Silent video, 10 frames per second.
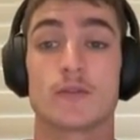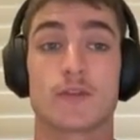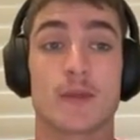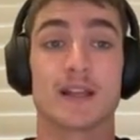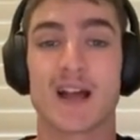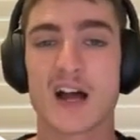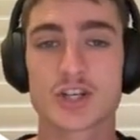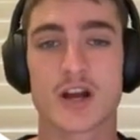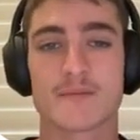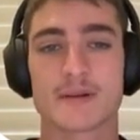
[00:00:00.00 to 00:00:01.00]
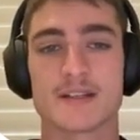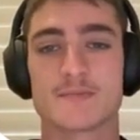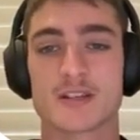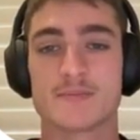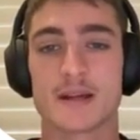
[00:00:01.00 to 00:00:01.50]
from the larger company's
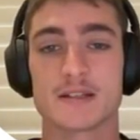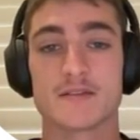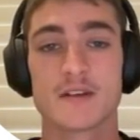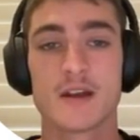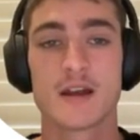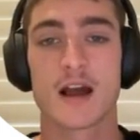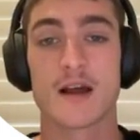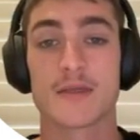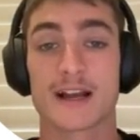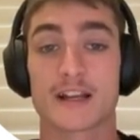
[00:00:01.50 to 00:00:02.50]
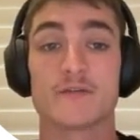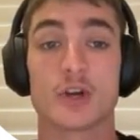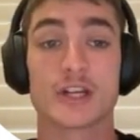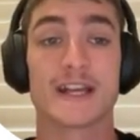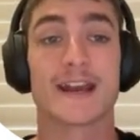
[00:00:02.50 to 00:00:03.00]
perspective, that
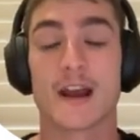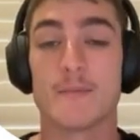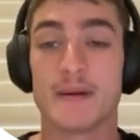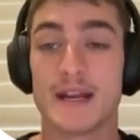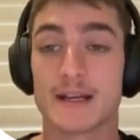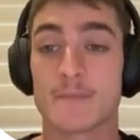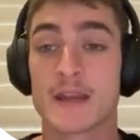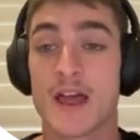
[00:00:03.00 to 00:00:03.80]
ConvertKit ended up beating.